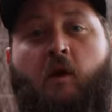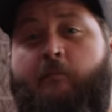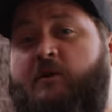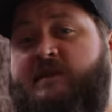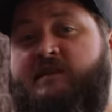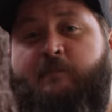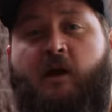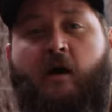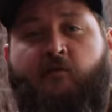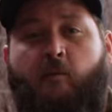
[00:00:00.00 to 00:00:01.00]
Well, our brisket's been
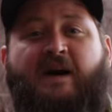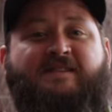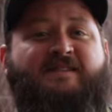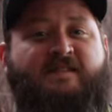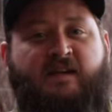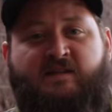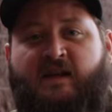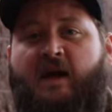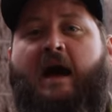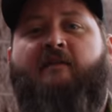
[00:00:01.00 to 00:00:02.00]
on for about six
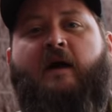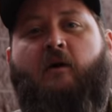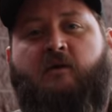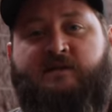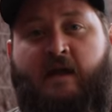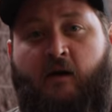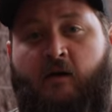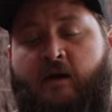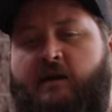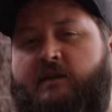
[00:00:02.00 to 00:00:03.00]
and a half hours now.
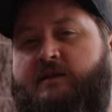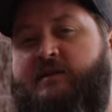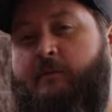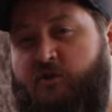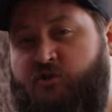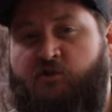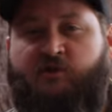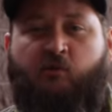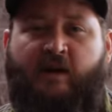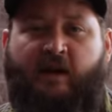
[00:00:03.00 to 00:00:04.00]
The
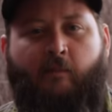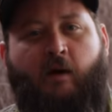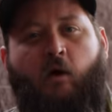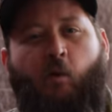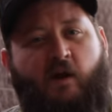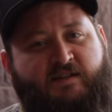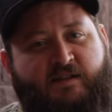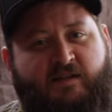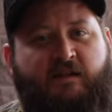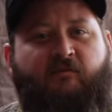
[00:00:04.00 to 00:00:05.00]
temperatures are reading about
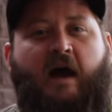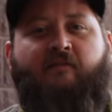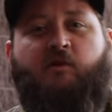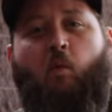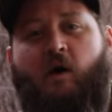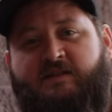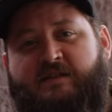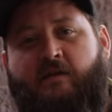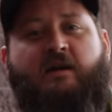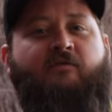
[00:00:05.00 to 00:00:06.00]
165 to
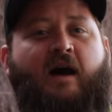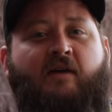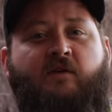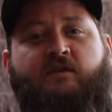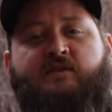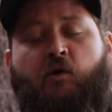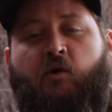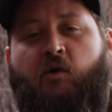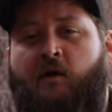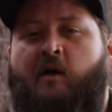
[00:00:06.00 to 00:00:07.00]
175
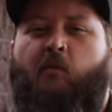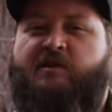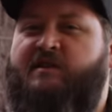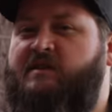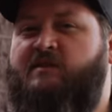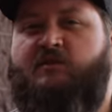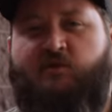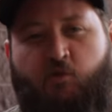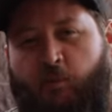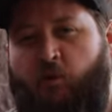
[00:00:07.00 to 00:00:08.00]
internal, which isn't
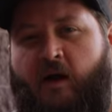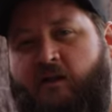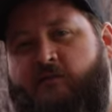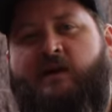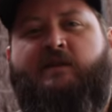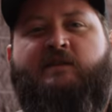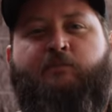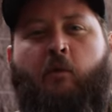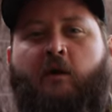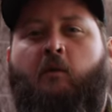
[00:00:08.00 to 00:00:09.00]
super relevant at this
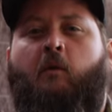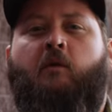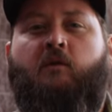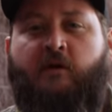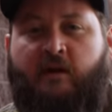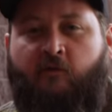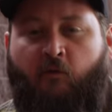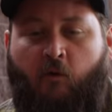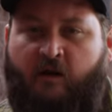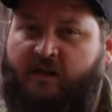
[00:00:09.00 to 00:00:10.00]
point. What we're looking
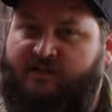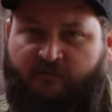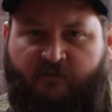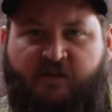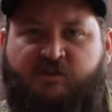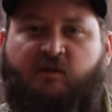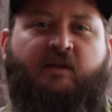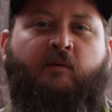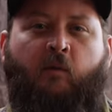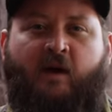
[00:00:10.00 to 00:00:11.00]
for is
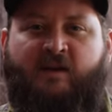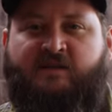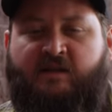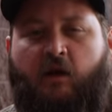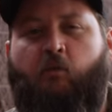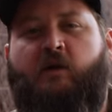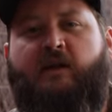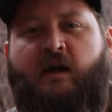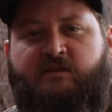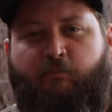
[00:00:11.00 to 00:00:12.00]
visually, we wanna see a
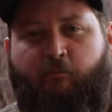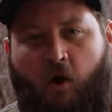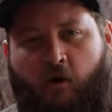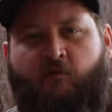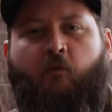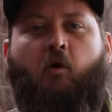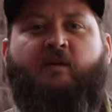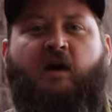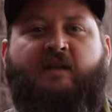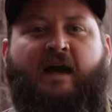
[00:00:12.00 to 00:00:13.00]
really nice bark formed on